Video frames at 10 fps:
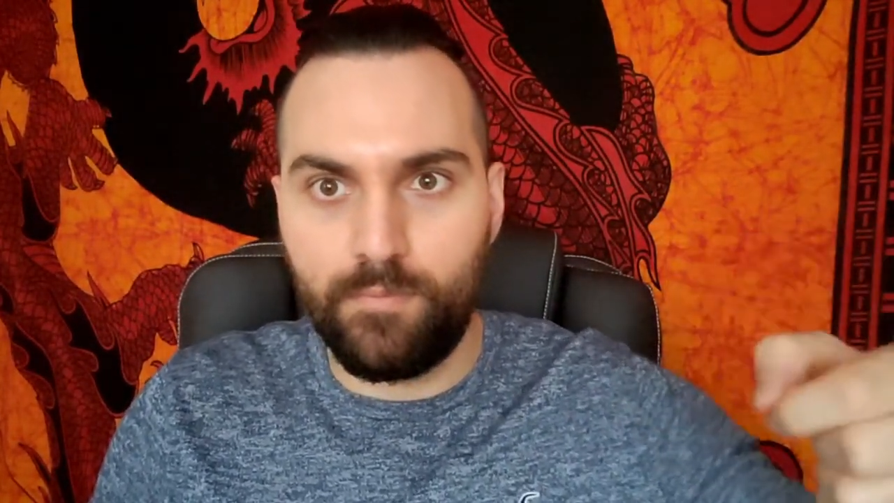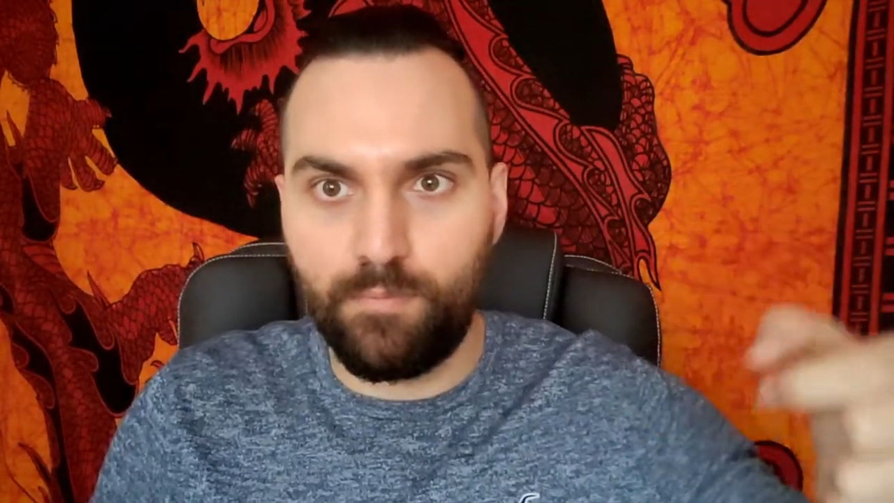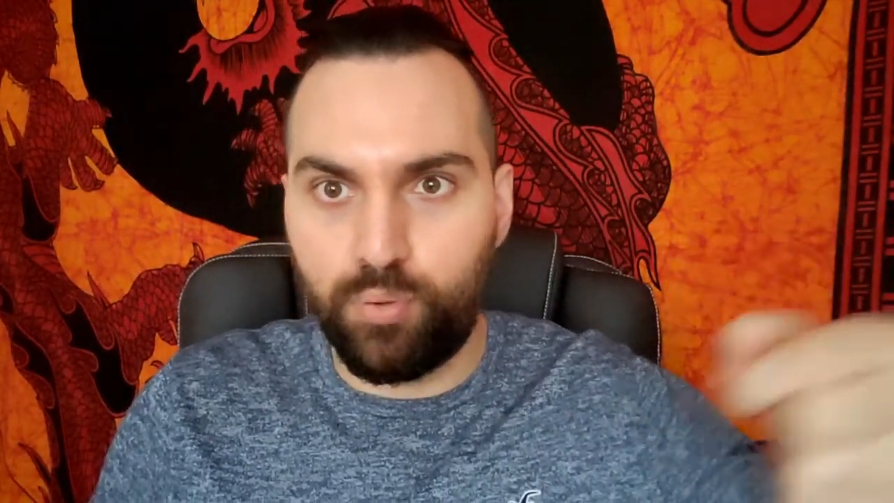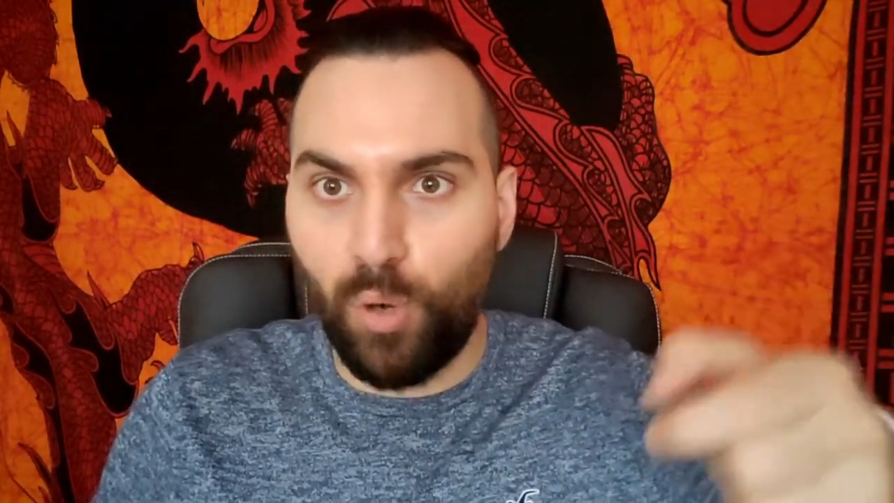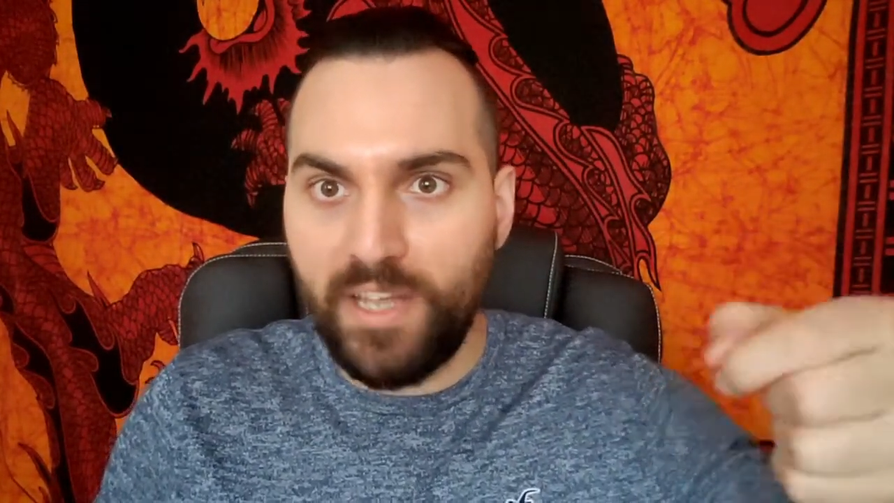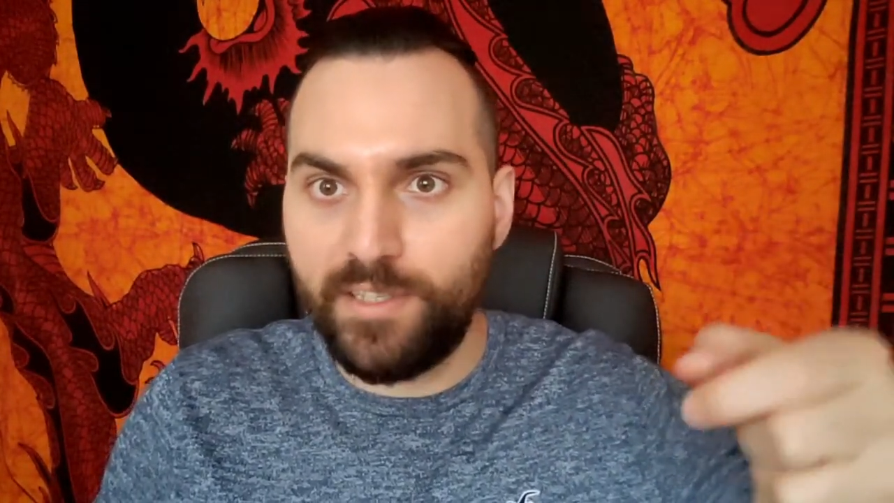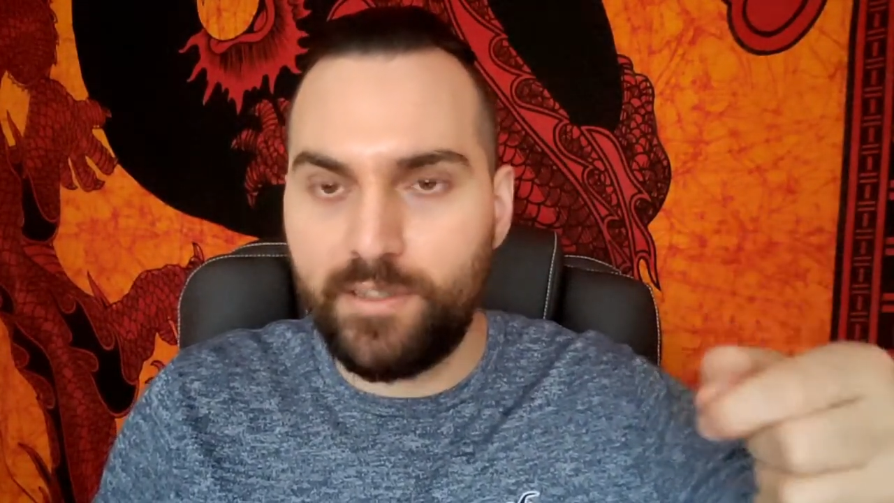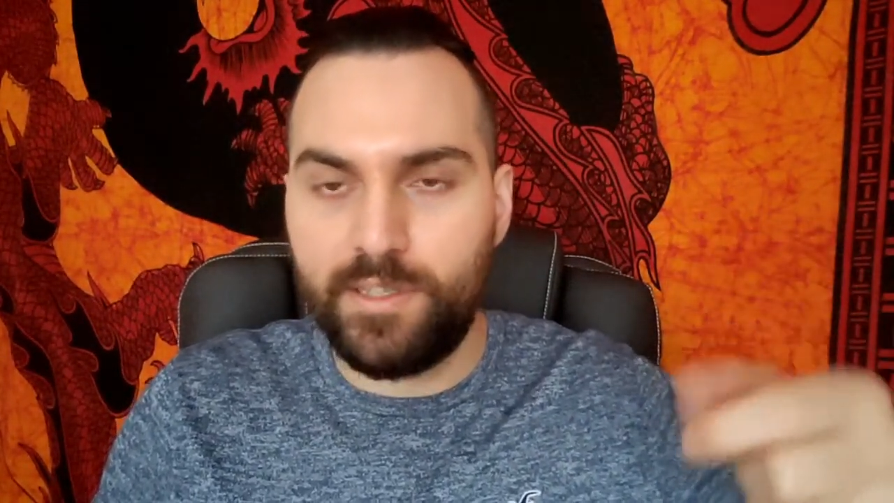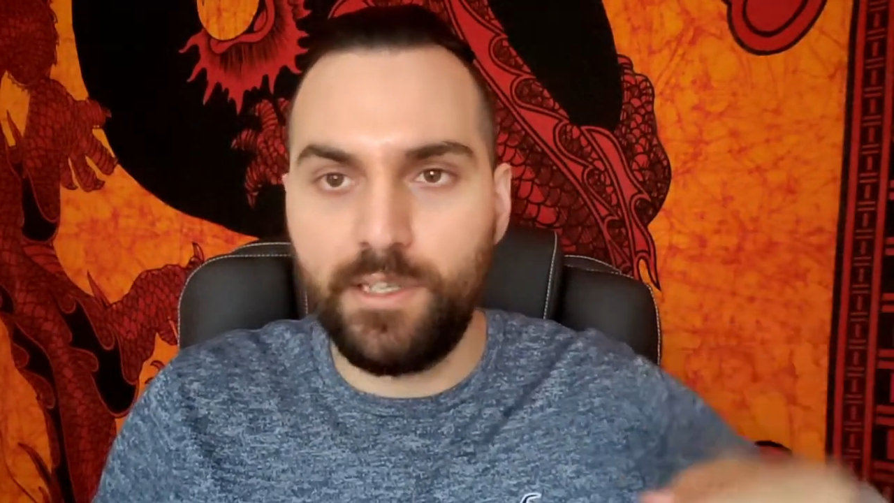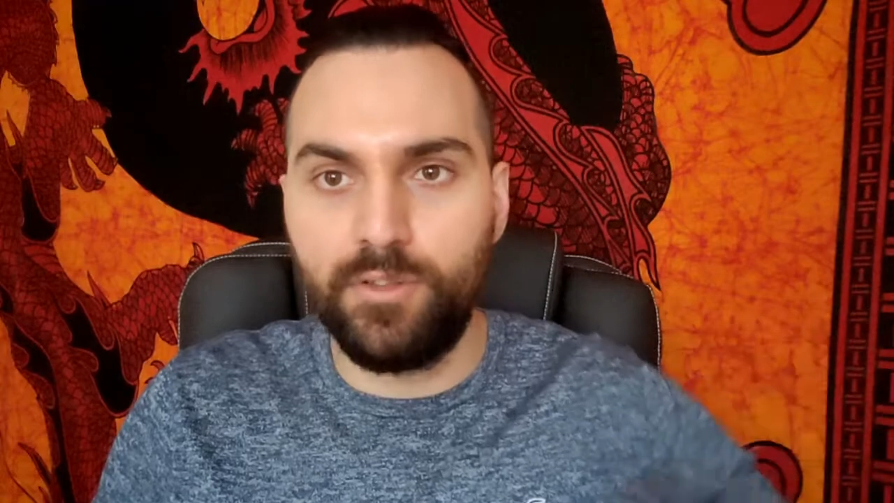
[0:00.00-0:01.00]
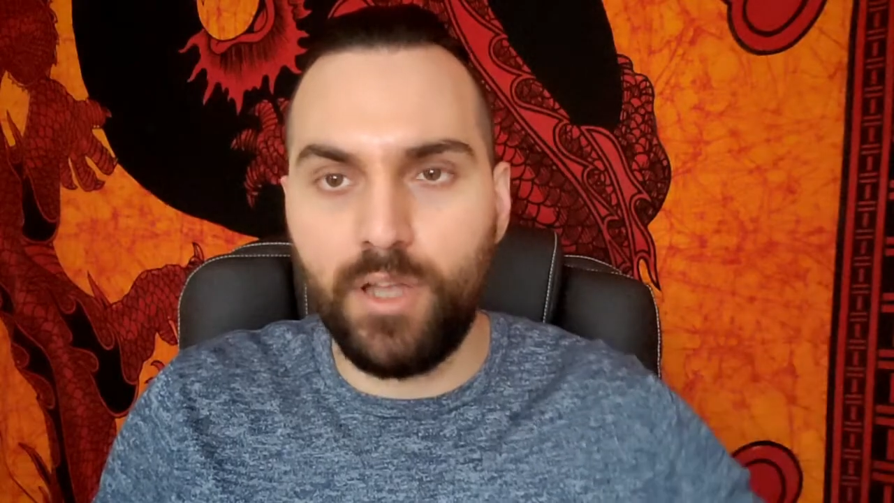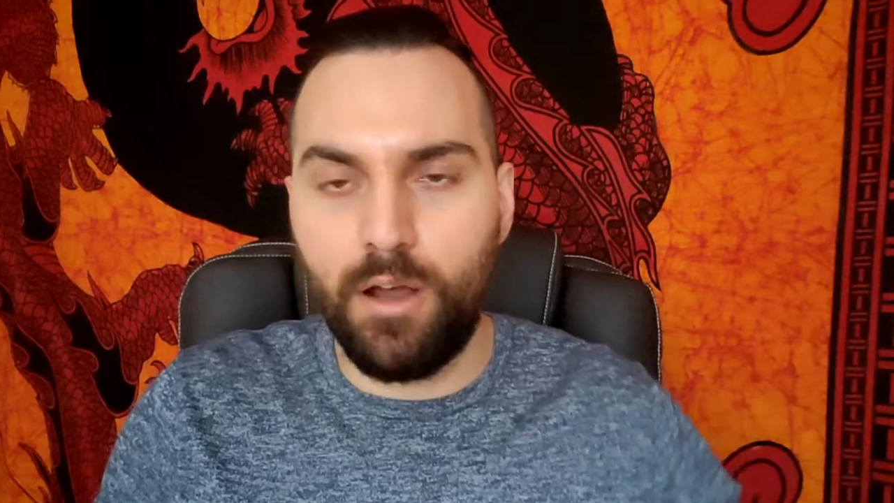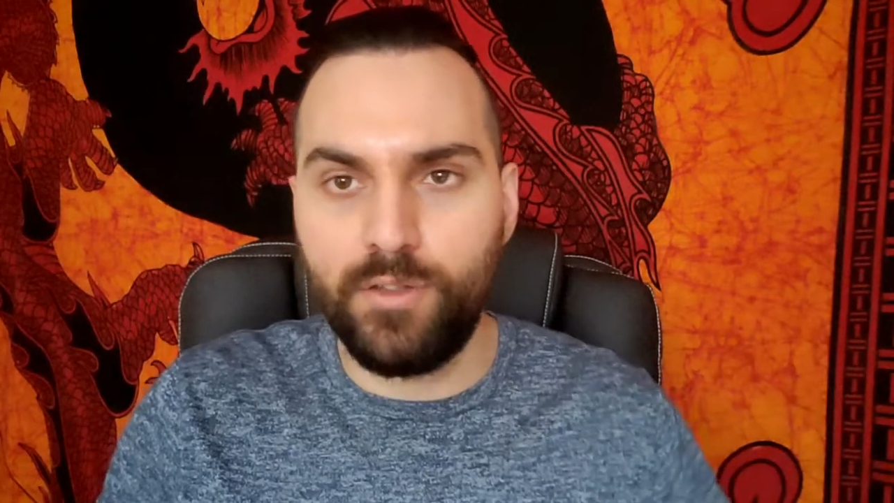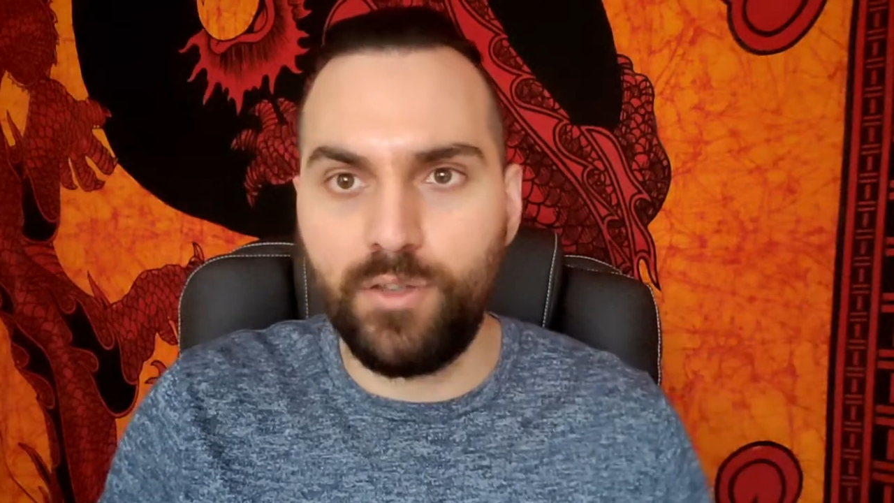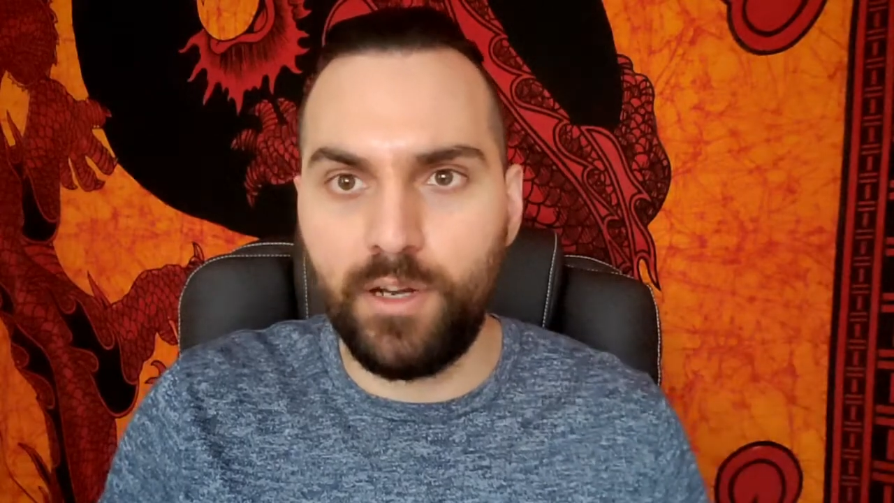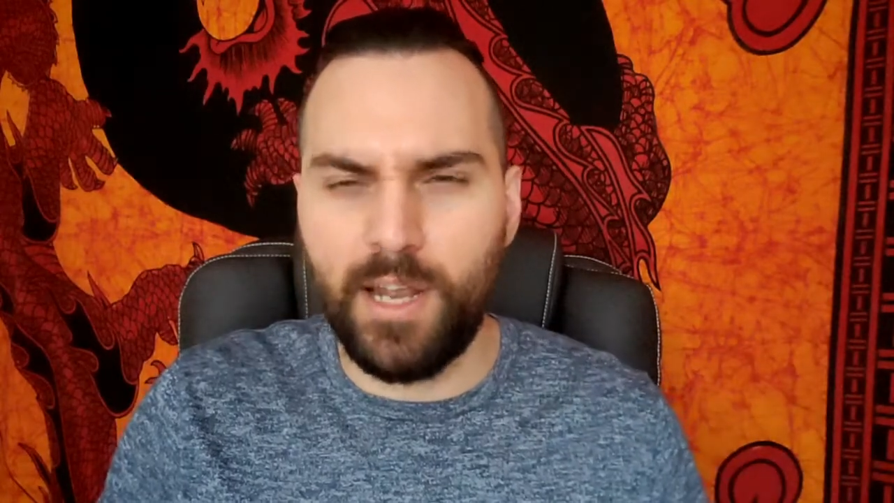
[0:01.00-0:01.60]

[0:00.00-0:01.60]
pressed, sealed onto there,